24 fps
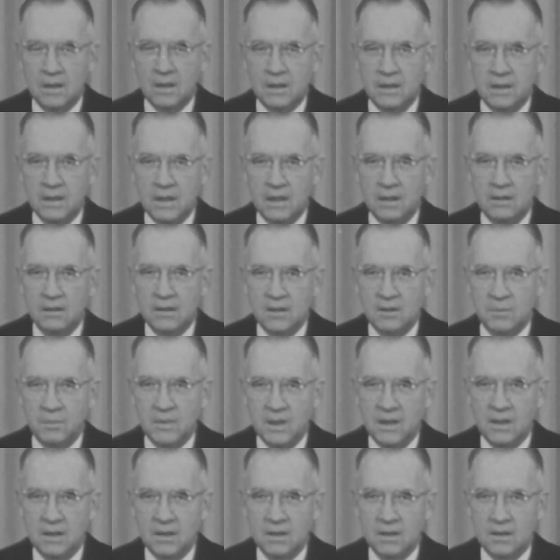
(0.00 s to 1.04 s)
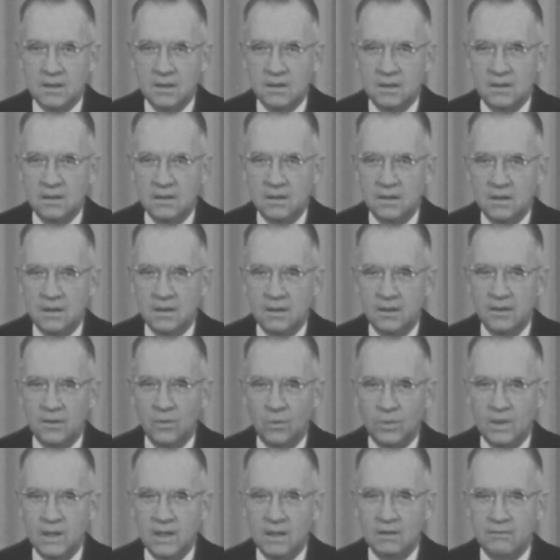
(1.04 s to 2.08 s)
Here in America, the
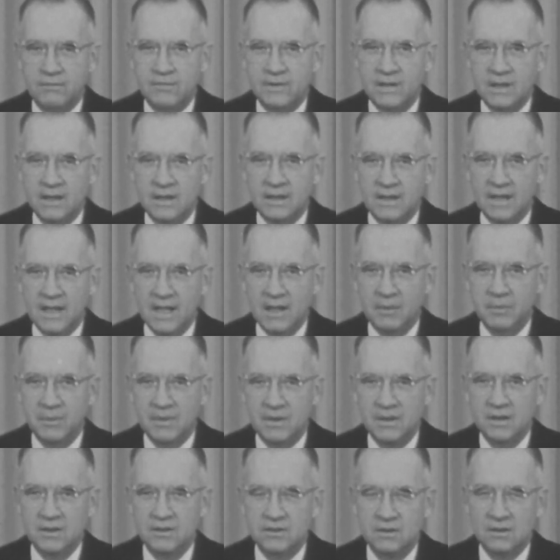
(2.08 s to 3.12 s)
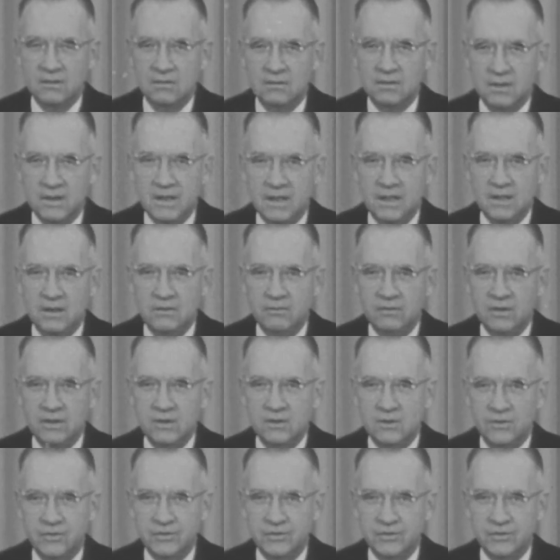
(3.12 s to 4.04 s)
welfare and happiness of the individual